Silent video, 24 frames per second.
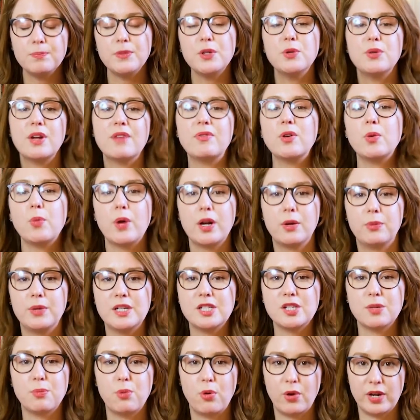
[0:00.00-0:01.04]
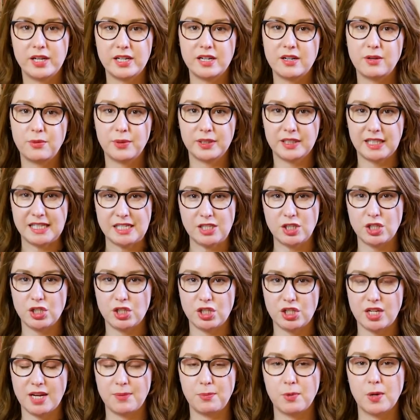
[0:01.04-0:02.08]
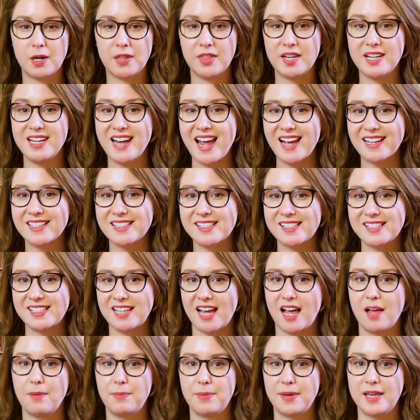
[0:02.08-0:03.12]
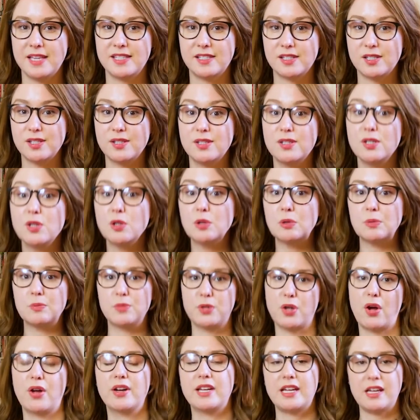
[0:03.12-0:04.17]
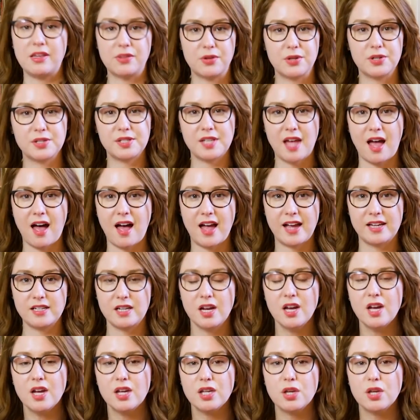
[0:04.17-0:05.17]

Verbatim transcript: You never want to reach a point in a relationship where the next step is assumed on either side.